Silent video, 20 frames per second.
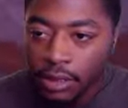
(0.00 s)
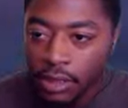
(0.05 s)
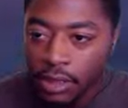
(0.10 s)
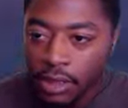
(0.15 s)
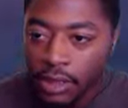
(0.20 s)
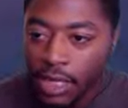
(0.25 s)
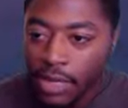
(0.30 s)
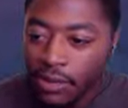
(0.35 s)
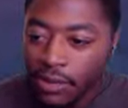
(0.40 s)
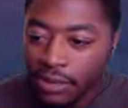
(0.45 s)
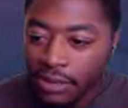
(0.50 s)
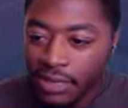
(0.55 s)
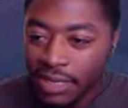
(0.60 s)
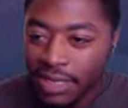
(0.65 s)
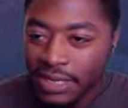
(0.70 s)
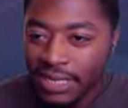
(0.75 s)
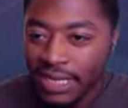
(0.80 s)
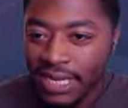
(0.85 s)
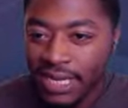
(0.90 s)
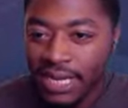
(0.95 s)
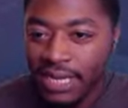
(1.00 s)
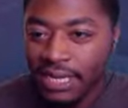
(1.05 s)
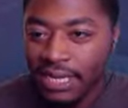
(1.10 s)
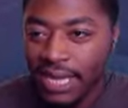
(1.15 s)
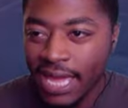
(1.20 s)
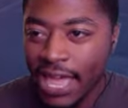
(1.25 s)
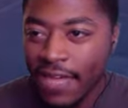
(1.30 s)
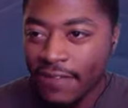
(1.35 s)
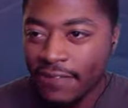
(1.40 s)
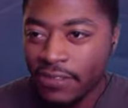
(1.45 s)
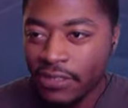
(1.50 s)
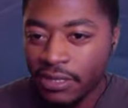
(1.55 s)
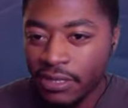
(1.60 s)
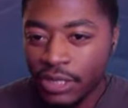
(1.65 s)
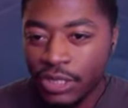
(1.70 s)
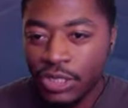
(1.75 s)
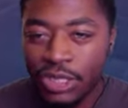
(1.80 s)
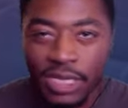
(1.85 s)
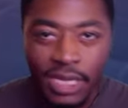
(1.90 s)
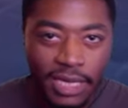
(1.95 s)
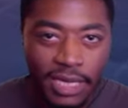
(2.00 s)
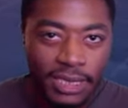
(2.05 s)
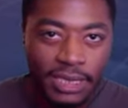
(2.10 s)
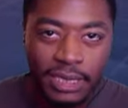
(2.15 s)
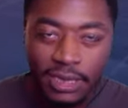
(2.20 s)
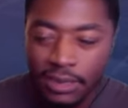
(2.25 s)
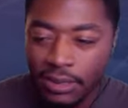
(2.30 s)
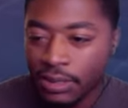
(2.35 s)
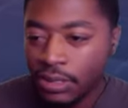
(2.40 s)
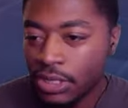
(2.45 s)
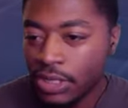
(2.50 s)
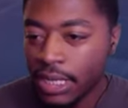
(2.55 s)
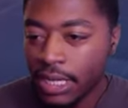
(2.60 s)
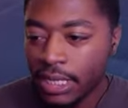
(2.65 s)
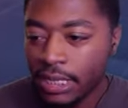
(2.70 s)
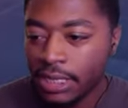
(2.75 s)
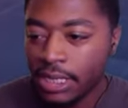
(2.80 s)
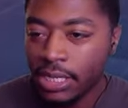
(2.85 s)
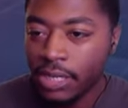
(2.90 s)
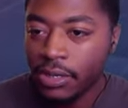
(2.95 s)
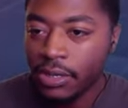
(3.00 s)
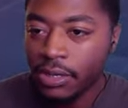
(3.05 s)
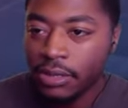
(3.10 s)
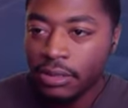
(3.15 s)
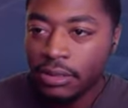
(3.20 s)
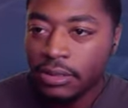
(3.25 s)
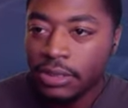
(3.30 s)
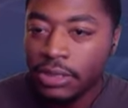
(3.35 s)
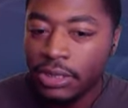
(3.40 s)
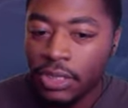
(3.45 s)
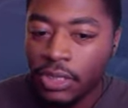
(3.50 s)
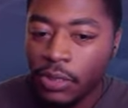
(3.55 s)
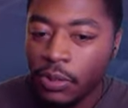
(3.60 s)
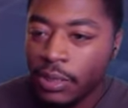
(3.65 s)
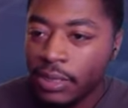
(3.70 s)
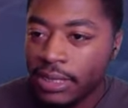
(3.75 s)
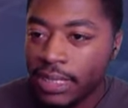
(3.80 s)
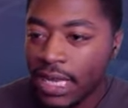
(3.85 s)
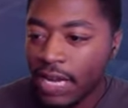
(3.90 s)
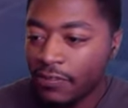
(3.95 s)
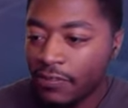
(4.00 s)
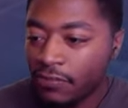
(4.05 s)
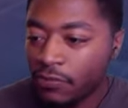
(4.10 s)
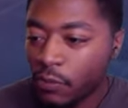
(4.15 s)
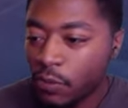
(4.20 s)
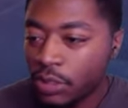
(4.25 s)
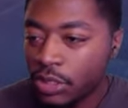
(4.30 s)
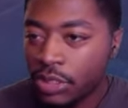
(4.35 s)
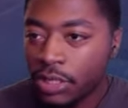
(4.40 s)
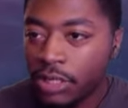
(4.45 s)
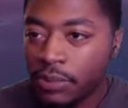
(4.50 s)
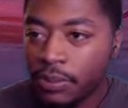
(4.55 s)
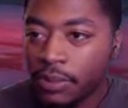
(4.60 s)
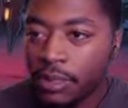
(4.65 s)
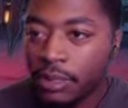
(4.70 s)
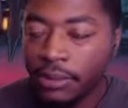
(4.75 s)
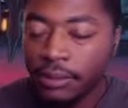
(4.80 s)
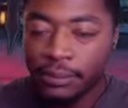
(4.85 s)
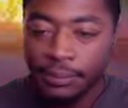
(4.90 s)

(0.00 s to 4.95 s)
Clara does hit Kafka because she hits she hits Clara, so it's kind of unfortunate, but.